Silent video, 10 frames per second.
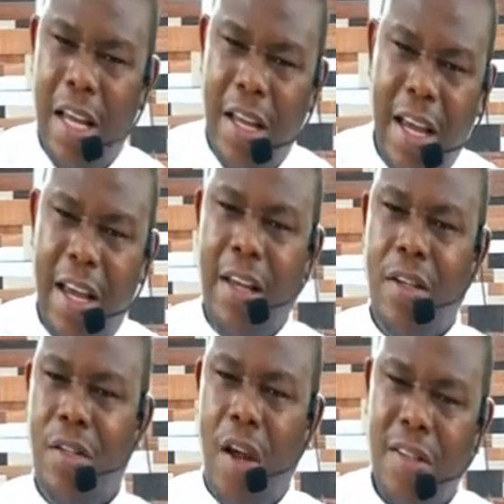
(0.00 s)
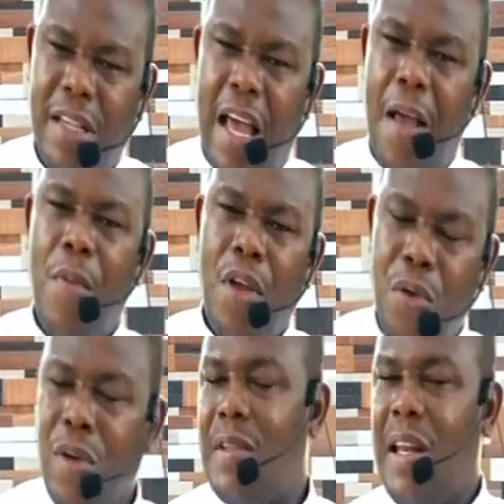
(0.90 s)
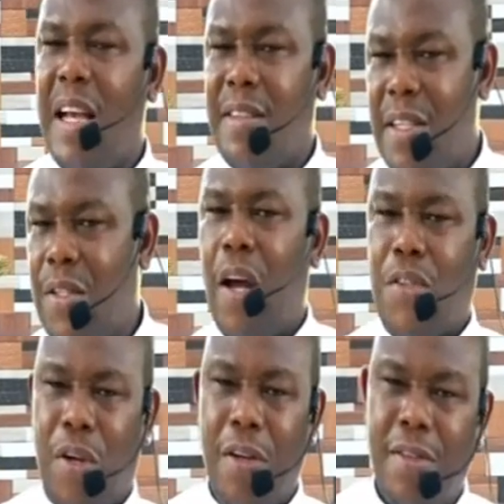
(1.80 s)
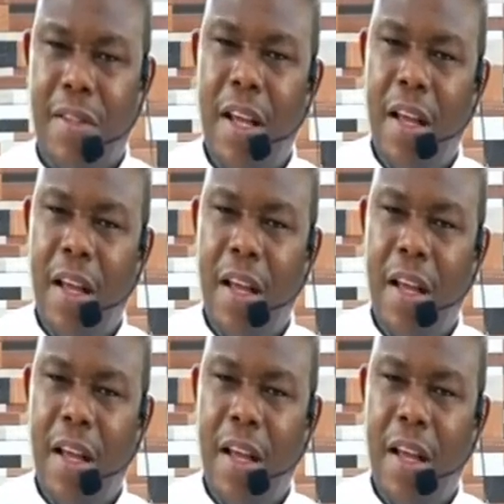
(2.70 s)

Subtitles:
in those useless discussions,